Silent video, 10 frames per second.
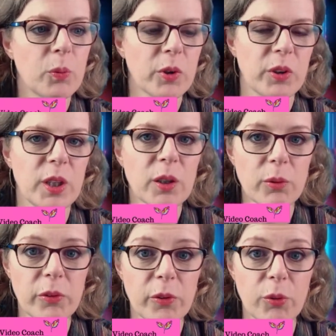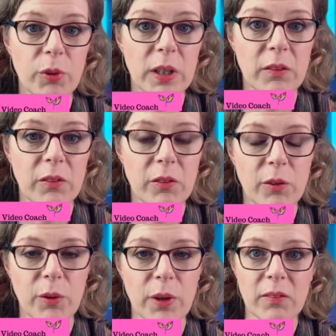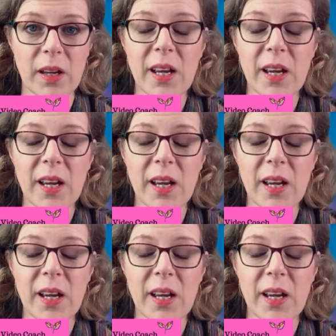would use green screens,